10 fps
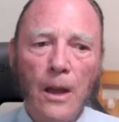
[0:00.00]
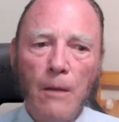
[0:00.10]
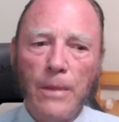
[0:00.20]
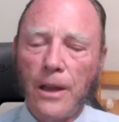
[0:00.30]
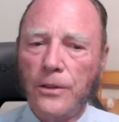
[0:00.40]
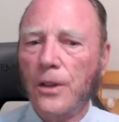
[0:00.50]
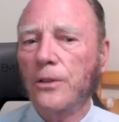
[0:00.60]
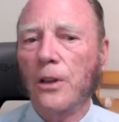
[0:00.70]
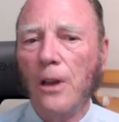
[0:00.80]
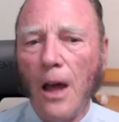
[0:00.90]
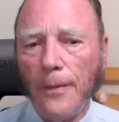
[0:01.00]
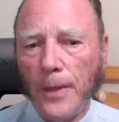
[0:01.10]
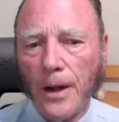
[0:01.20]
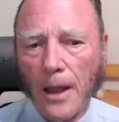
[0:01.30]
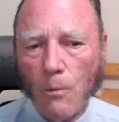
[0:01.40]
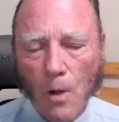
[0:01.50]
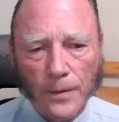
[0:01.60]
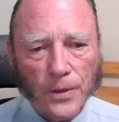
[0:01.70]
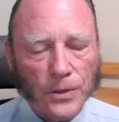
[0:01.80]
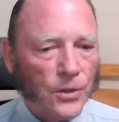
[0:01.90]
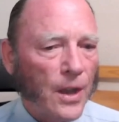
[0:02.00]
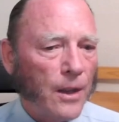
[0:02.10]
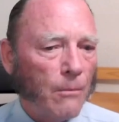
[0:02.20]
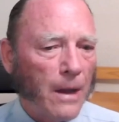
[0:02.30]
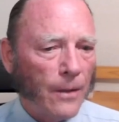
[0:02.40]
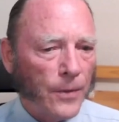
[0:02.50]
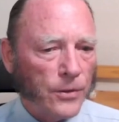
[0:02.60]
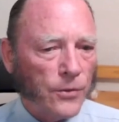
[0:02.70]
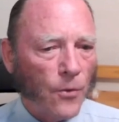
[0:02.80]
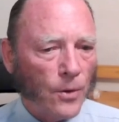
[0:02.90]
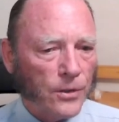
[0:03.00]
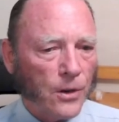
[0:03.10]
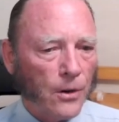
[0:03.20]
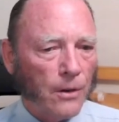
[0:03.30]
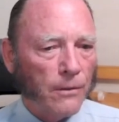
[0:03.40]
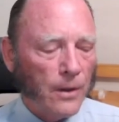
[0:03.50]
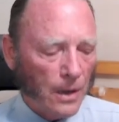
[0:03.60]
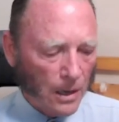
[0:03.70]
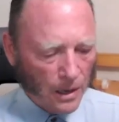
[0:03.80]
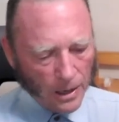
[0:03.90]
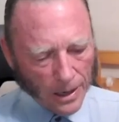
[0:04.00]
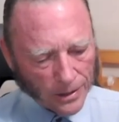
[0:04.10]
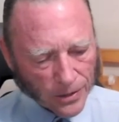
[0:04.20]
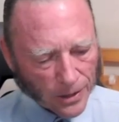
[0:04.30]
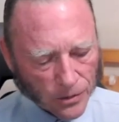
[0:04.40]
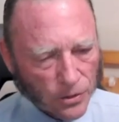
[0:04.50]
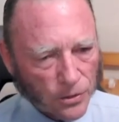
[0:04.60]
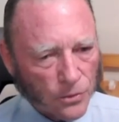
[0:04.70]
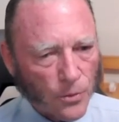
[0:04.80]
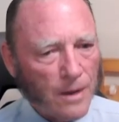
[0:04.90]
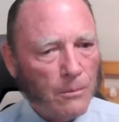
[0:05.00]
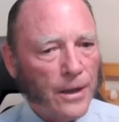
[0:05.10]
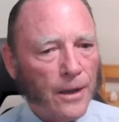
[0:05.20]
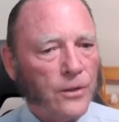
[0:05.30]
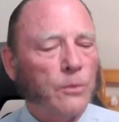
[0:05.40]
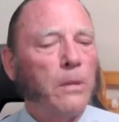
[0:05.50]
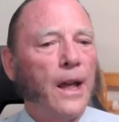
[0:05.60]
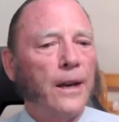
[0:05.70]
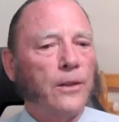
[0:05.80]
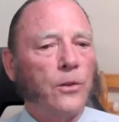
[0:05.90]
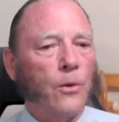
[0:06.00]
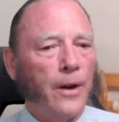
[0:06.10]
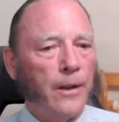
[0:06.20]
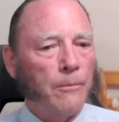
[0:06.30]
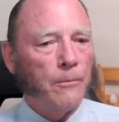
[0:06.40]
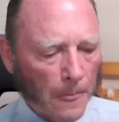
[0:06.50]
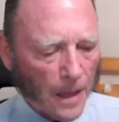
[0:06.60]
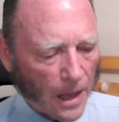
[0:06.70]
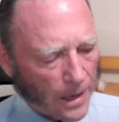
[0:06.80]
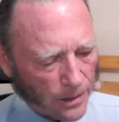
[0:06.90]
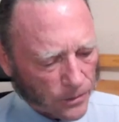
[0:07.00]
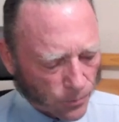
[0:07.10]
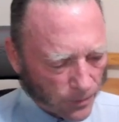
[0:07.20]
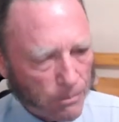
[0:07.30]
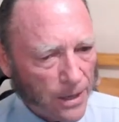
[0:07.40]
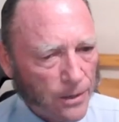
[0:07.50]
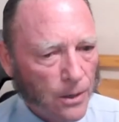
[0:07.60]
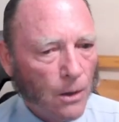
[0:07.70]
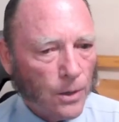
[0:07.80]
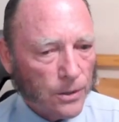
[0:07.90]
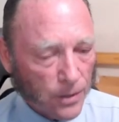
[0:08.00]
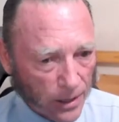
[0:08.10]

Because there's a lot that I want to say about this force curve. It's extremely explanatory, and it's been noticed.